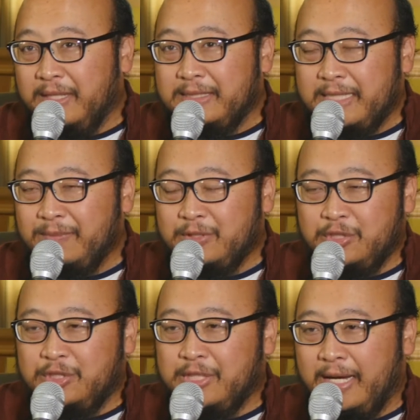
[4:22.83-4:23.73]
establishing
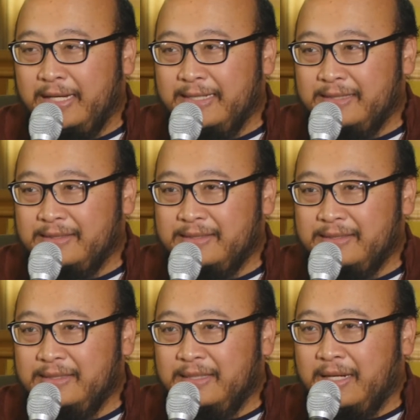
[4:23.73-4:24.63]
shot is
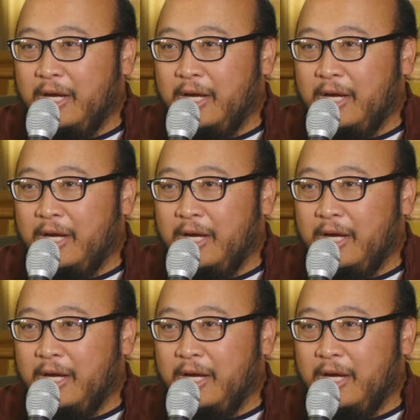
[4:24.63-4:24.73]
a